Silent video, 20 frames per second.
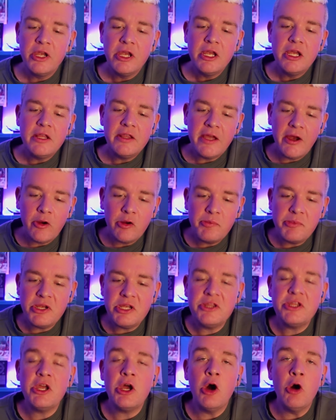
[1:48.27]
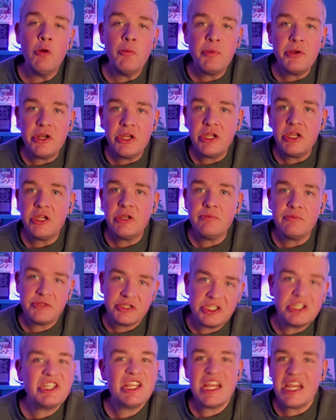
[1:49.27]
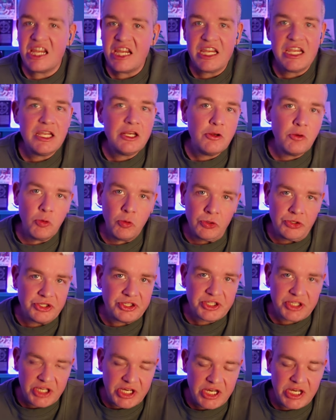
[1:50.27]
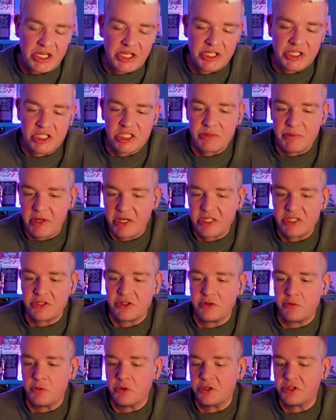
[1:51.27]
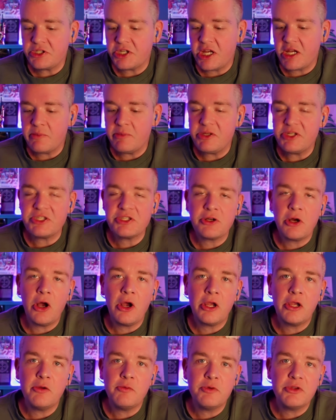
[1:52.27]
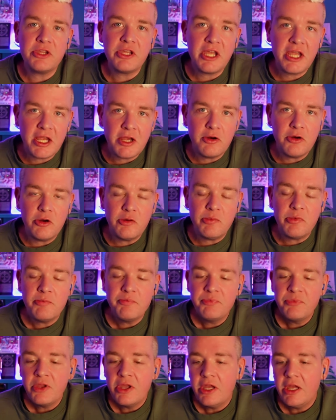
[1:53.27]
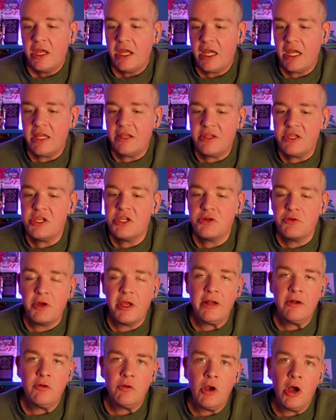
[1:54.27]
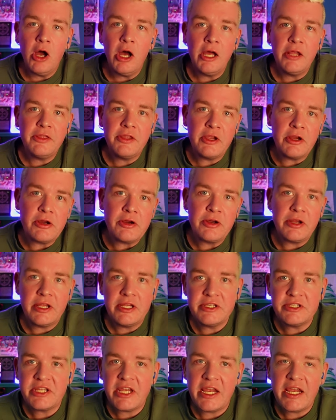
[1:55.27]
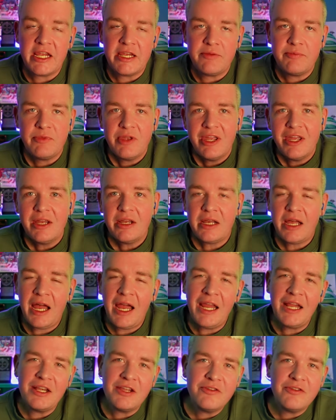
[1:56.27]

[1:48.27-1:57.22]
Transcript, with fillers: That would be the opening scene, or scenes, basically, where Tammy's talking with Caleb. And then later on, there is a kind of,